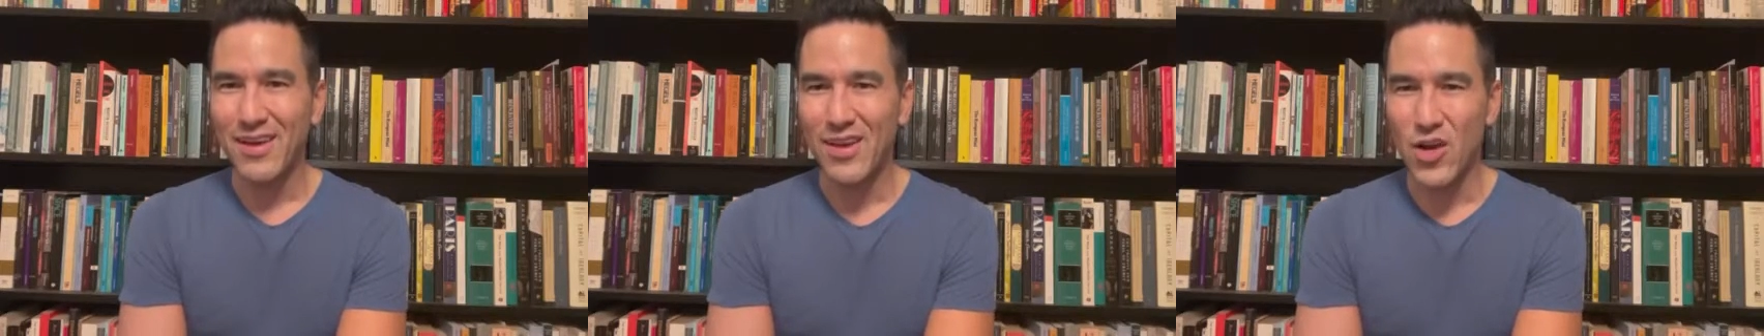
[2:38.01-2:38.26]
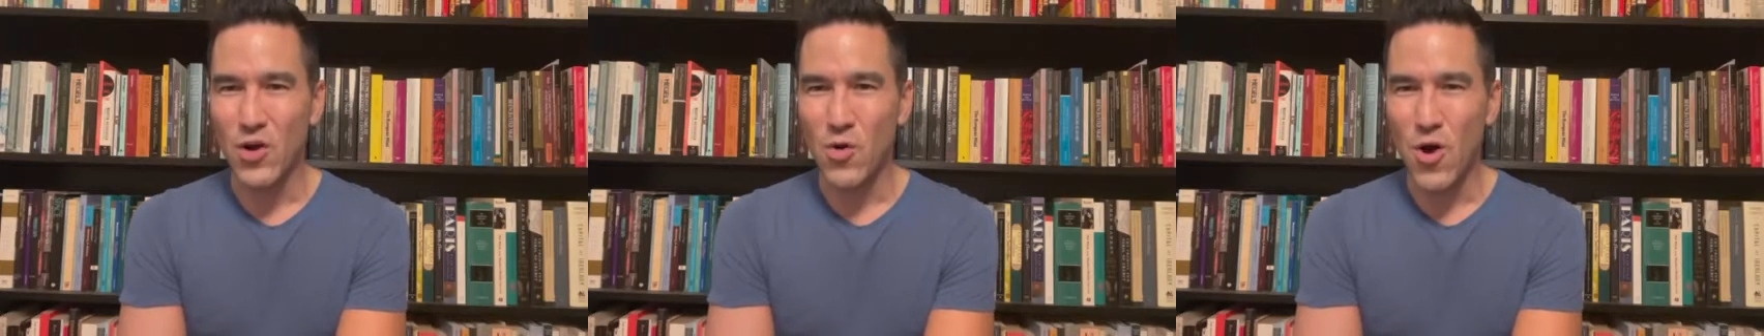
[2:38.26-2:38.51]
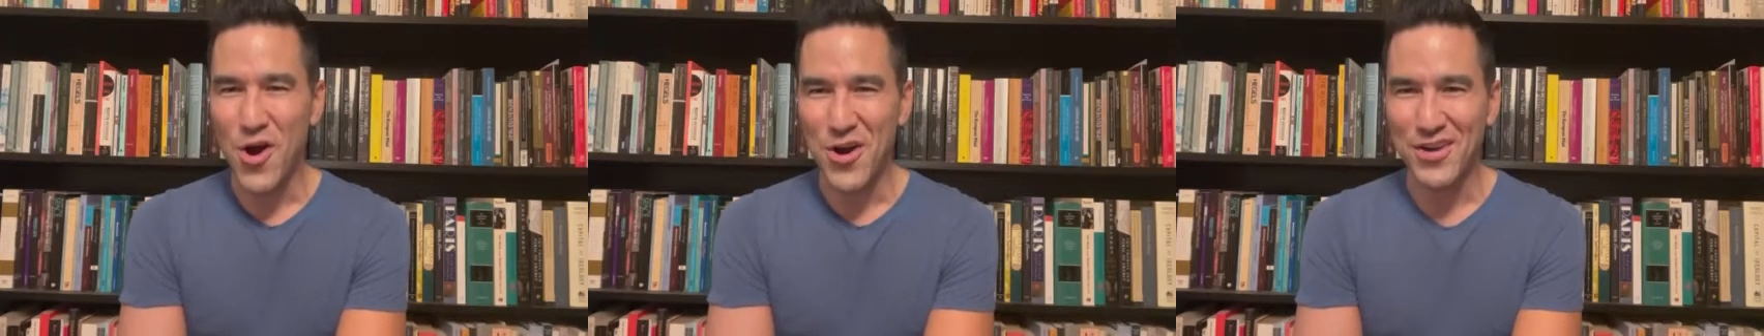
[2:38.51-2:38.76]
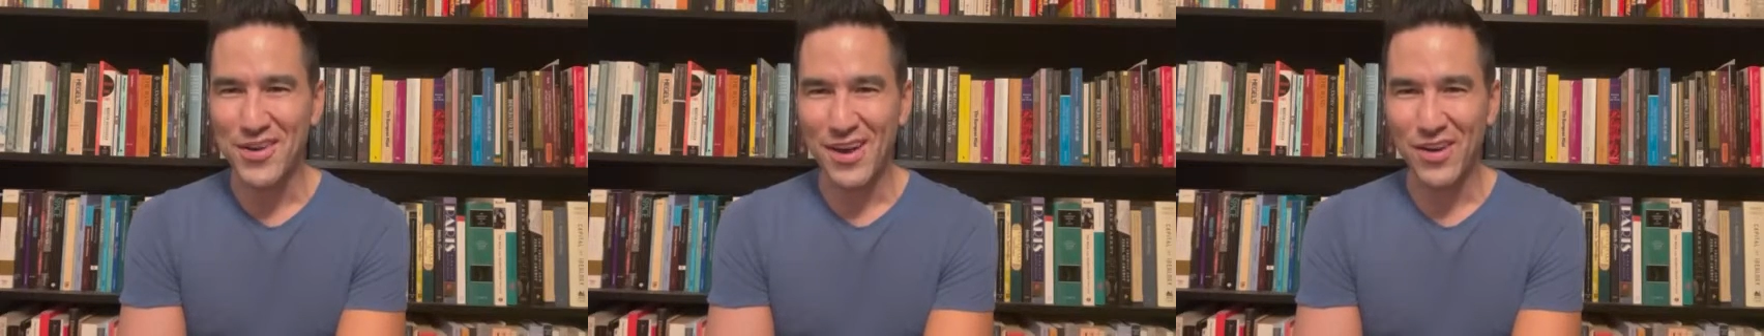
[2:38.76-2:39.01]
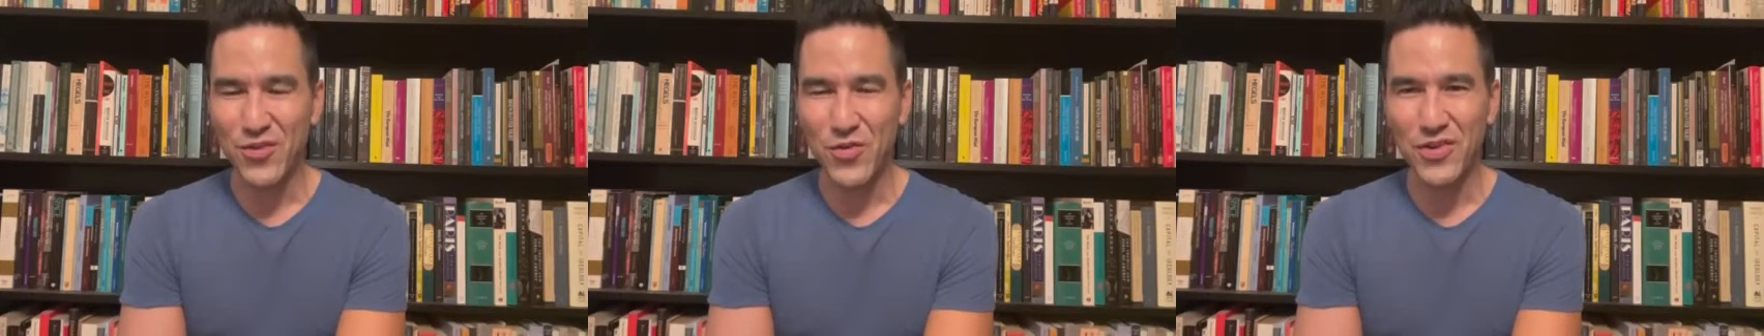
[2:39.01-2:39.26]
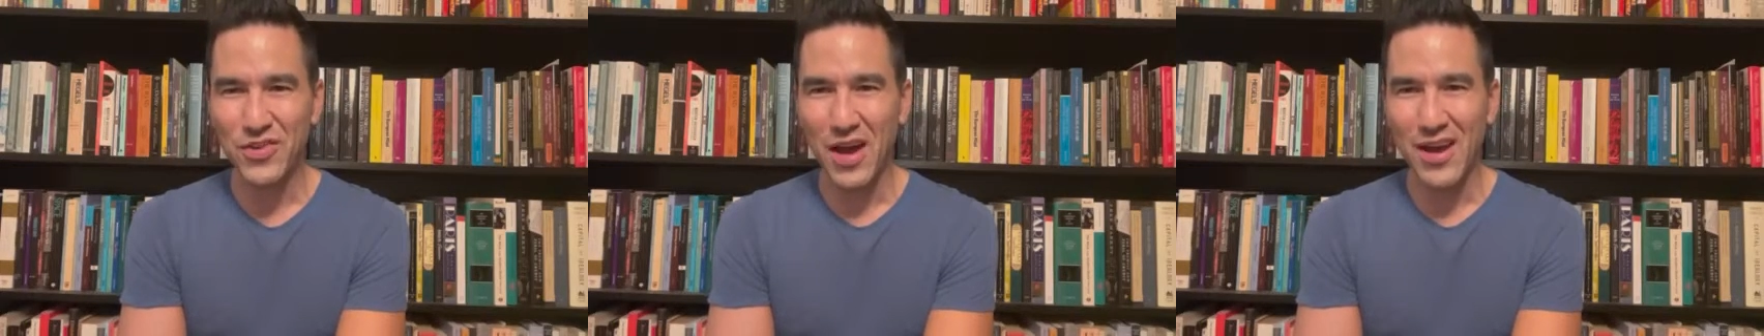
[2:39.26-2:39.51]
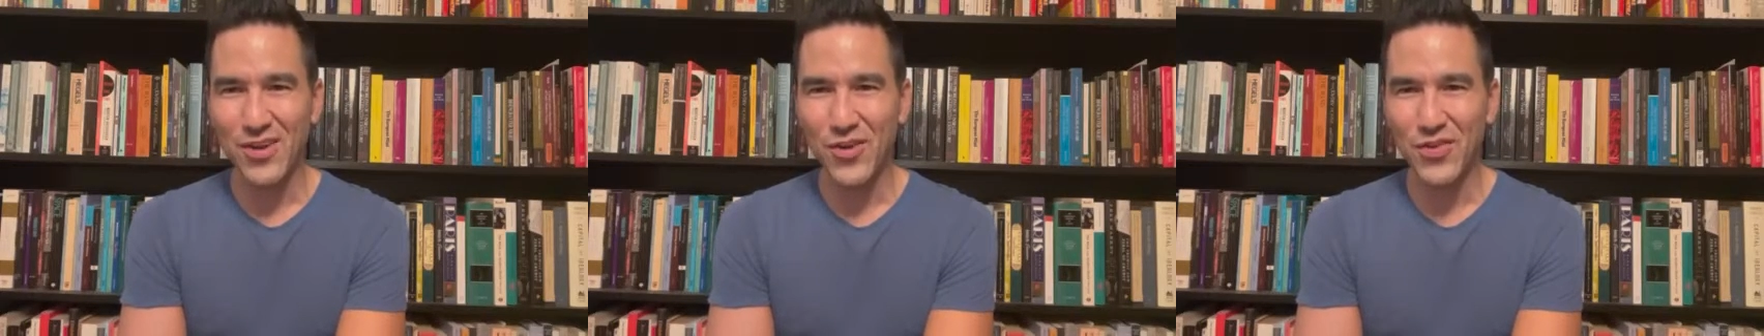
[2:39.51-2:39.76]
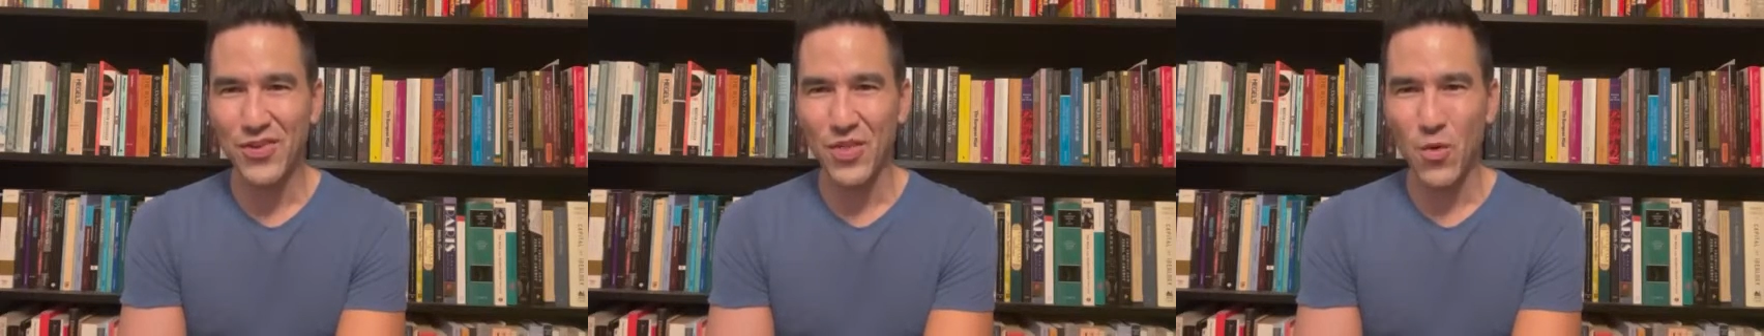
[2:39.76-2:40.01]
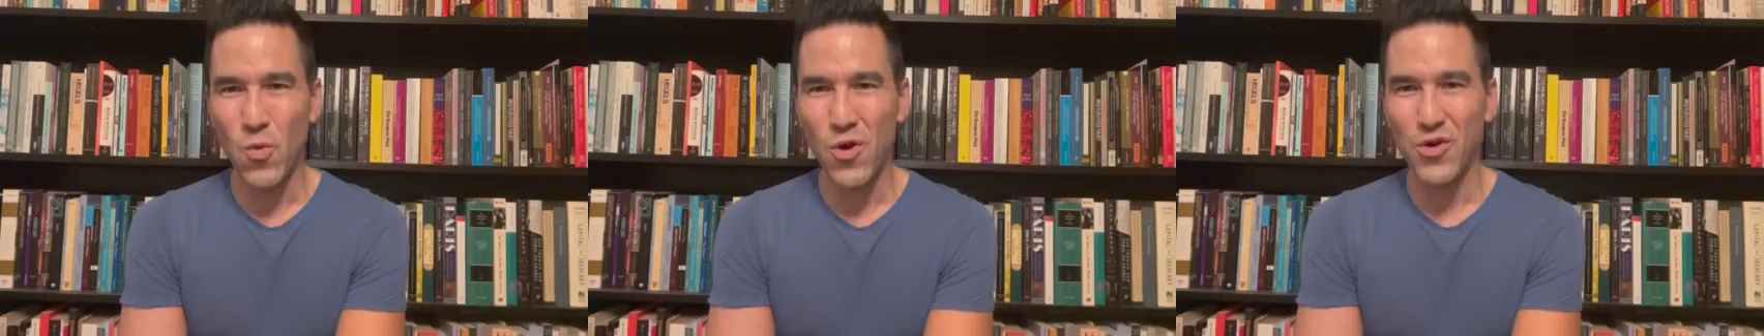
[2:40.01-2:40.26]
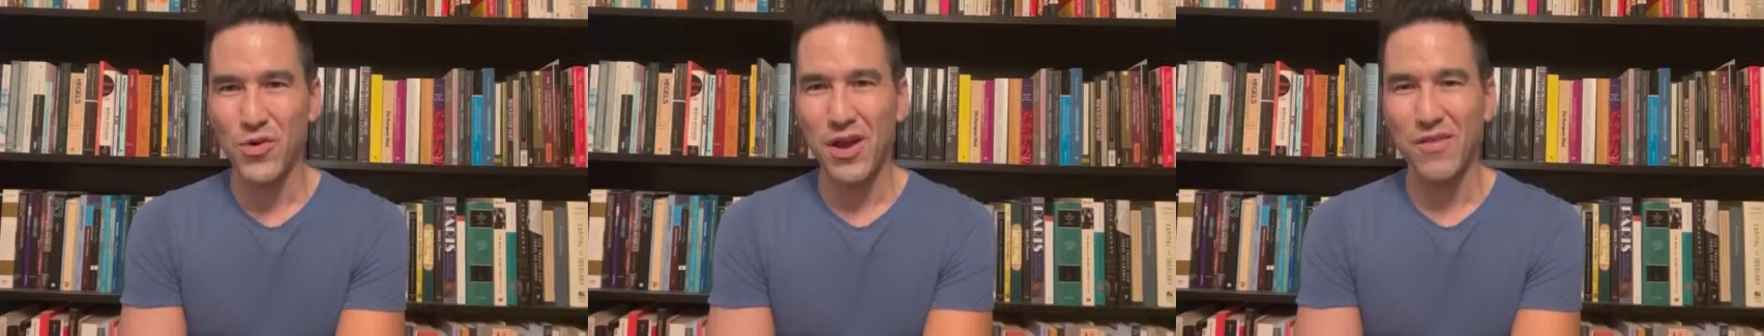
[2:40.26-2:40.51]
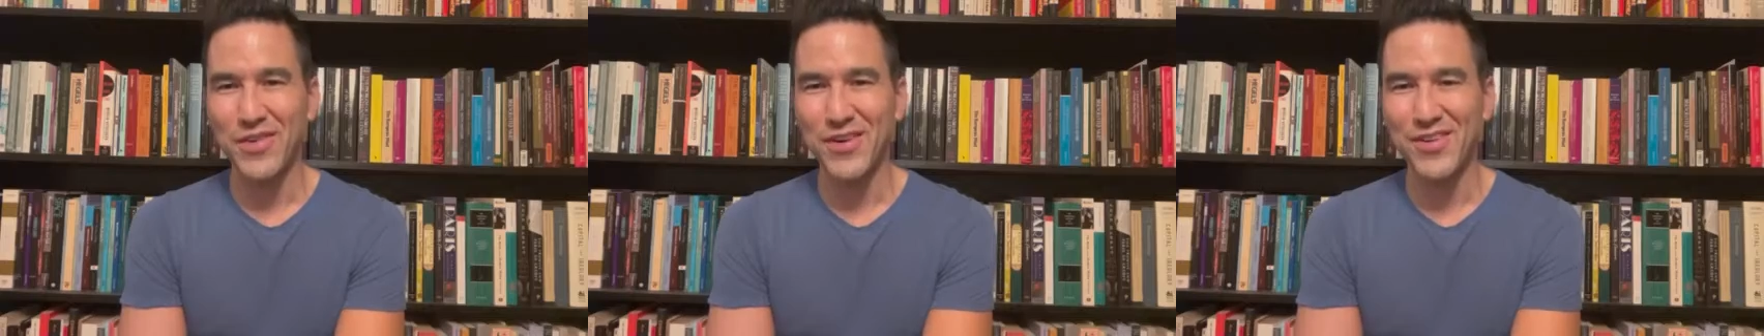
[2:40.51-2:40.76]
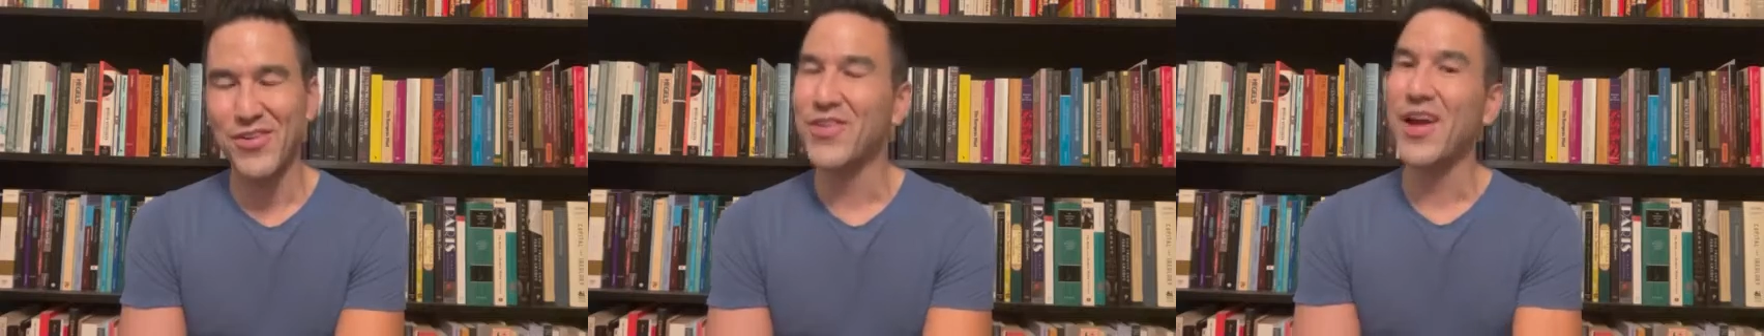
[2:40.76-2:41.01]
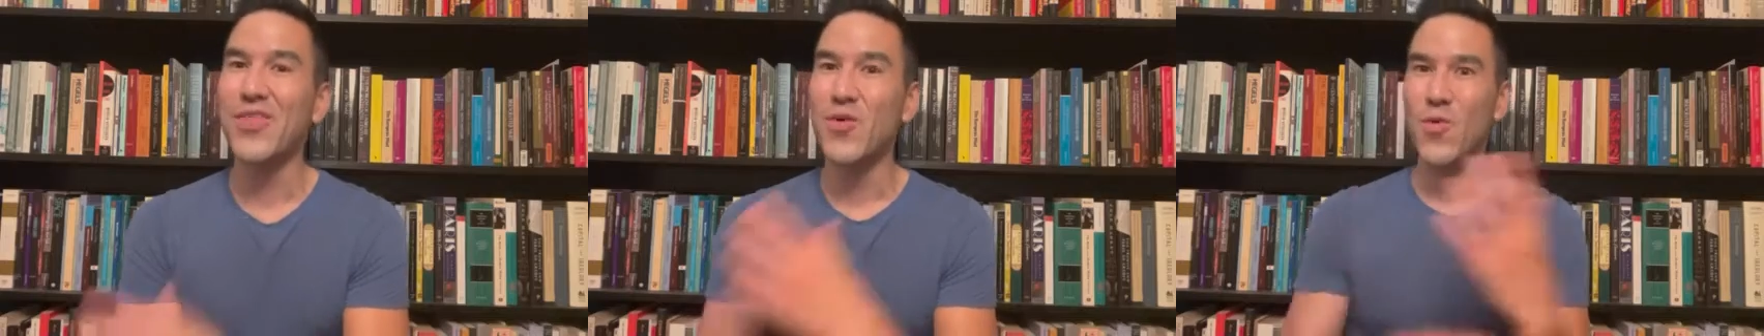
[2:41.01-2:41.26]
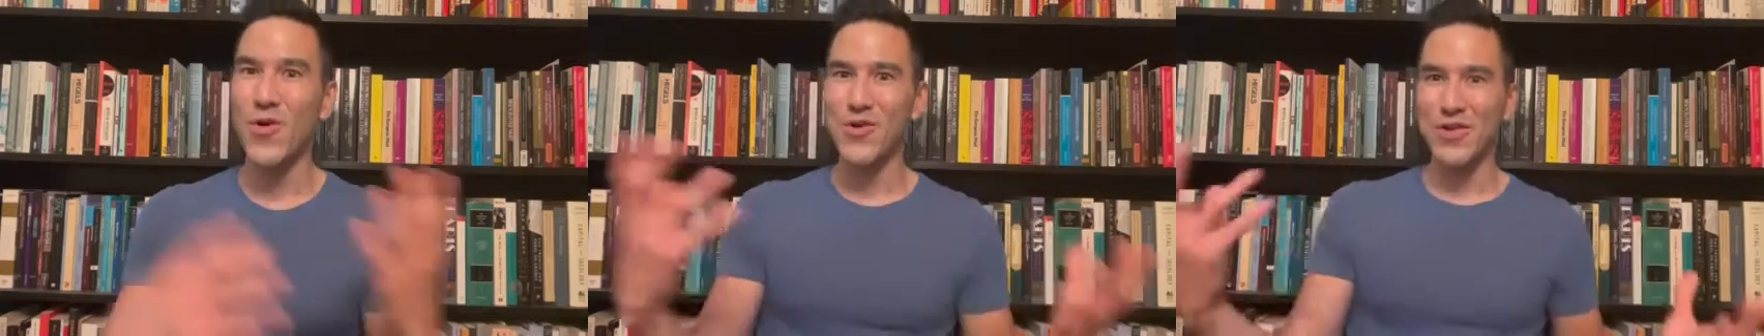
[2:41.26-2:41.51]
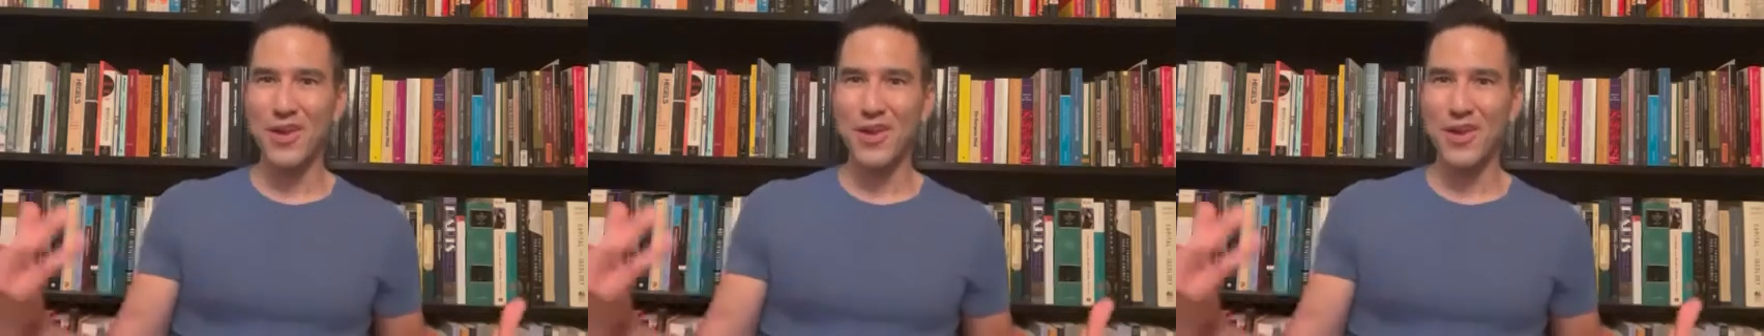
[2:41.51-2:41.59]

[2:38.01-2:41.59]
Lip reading: Architects or designers in the world have to understand the world,